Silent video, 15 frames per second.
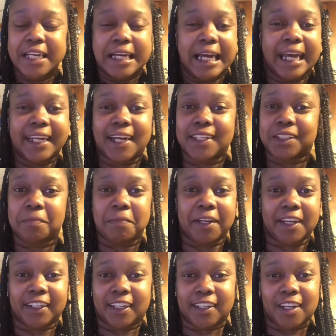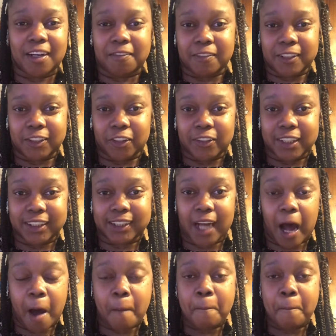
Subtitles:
it doesn't mean that the devil is gonna stop.